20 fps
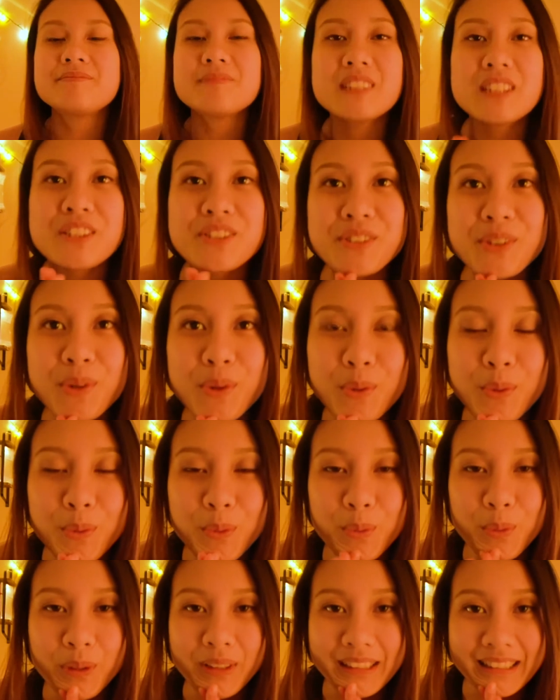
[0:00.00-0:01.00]

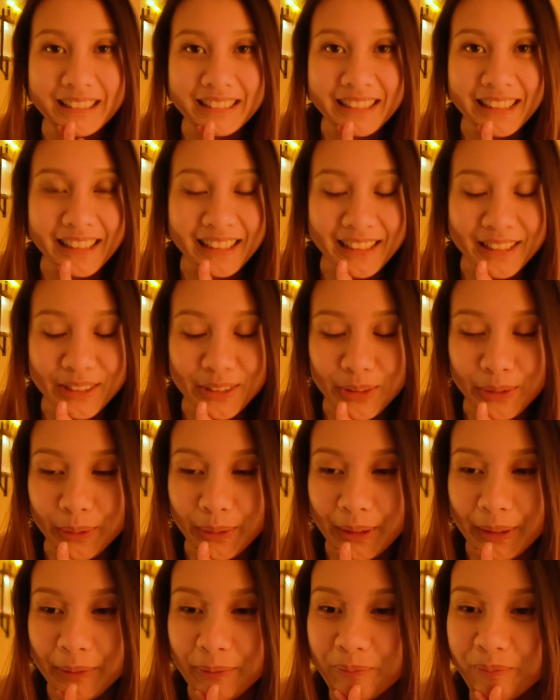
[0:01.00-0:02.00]
so let's get into
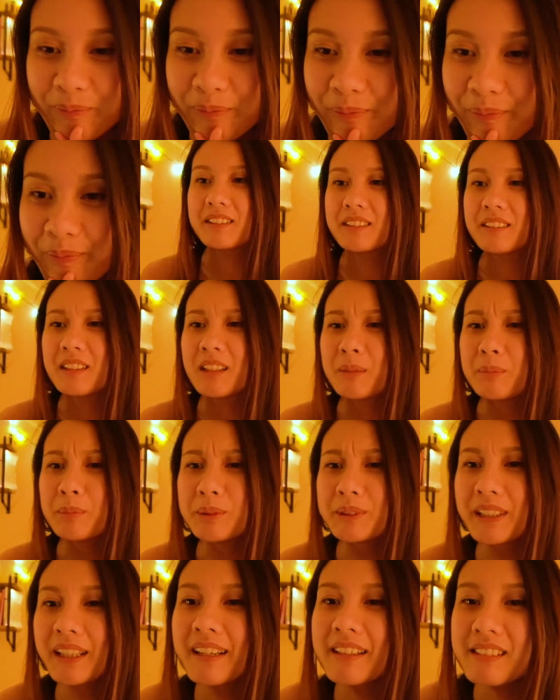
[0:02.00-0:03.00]
it. A
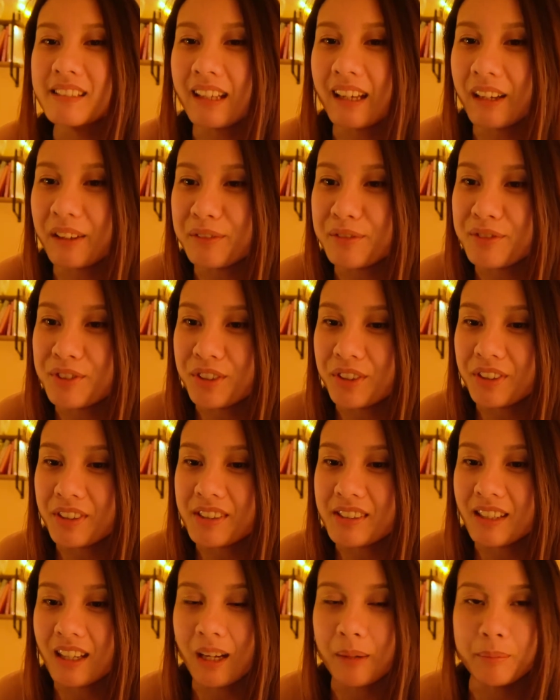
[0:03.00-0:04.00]
couple days after
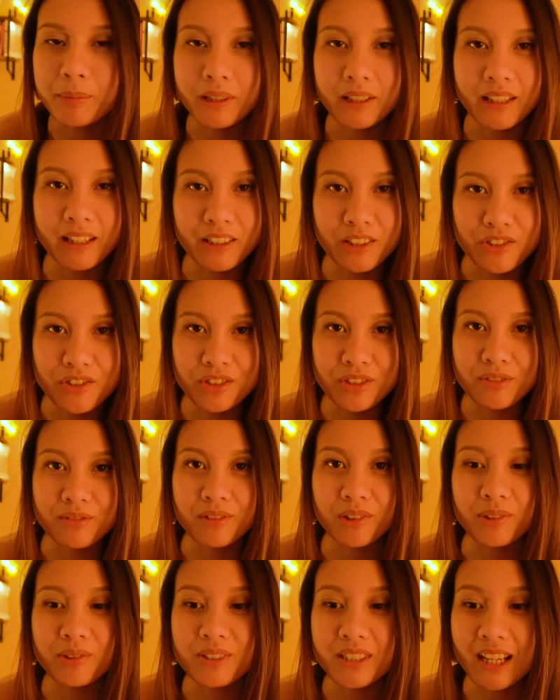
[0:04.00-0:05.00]
this happened, I actually
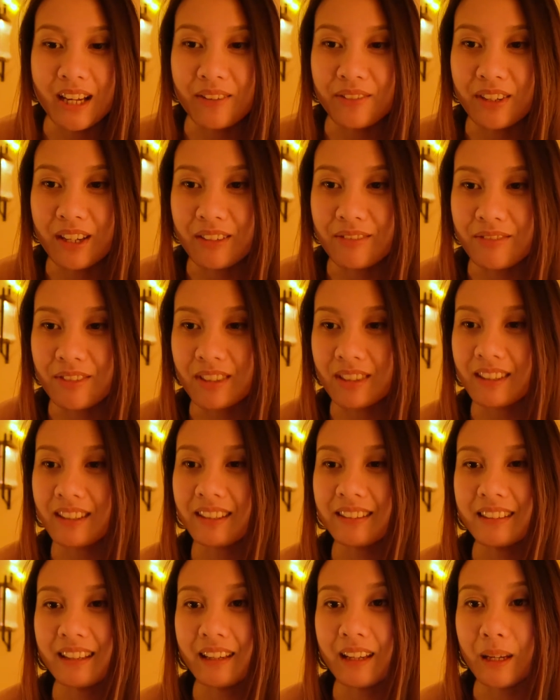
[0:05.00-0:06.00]
wrote down
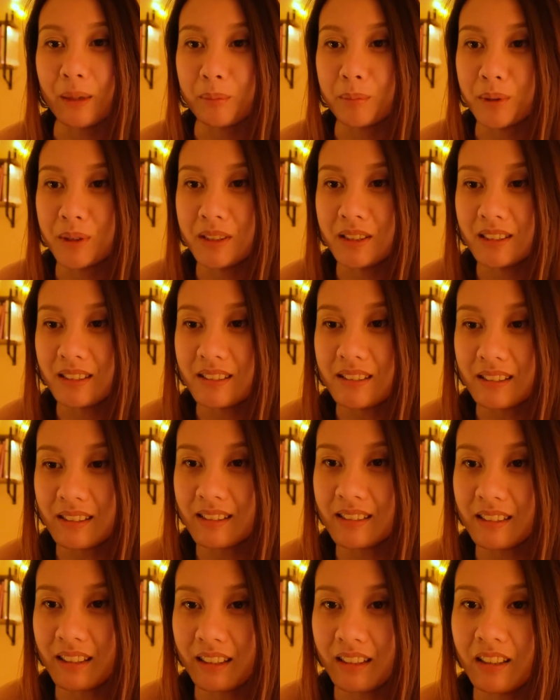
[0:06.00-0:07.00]
everything that happened in
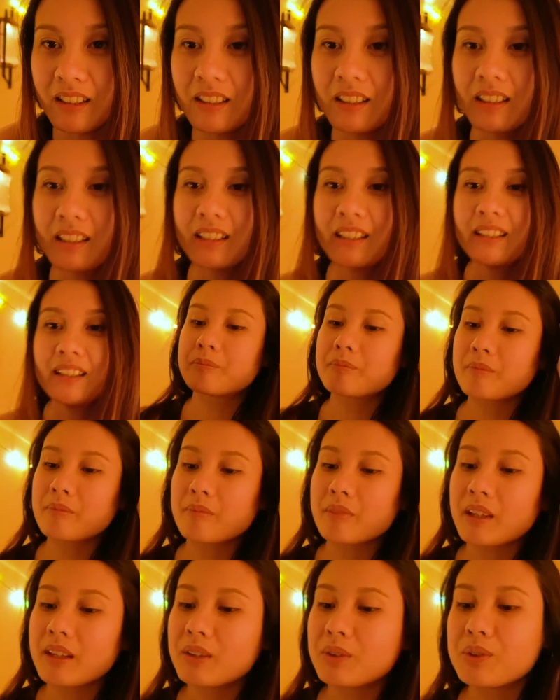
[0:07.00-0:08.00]
detail.
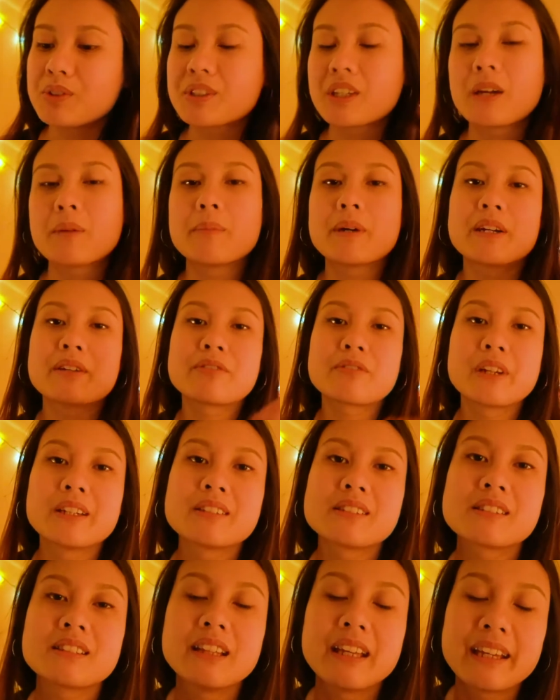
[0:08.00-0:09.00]
It was at my
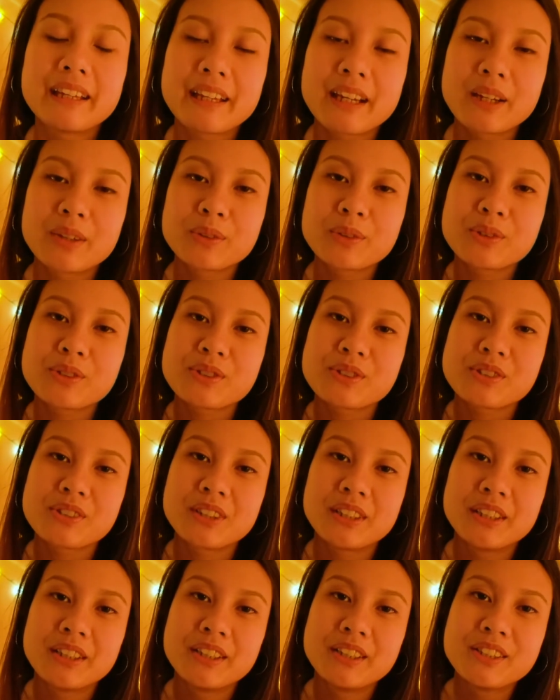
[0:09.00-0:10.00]
friend's lake house
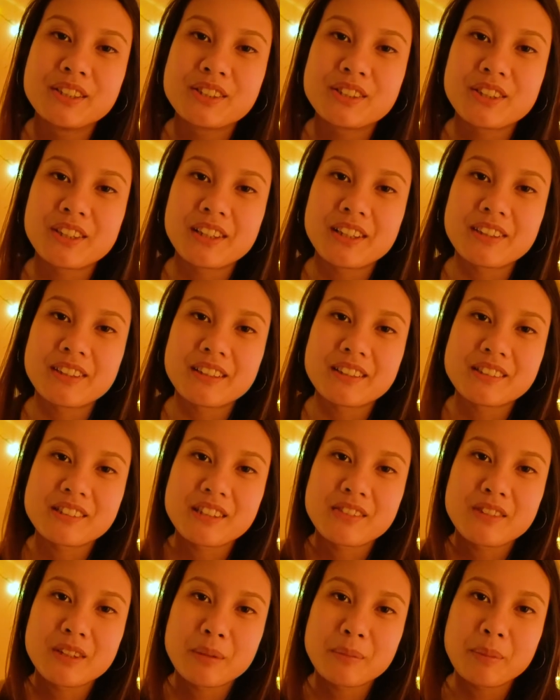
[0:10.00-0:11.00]
during a
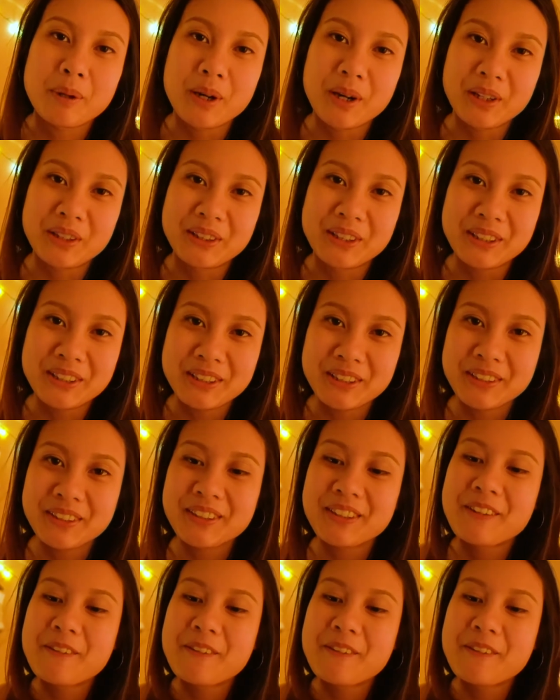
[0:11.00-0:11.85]
Thanksgiving potluck,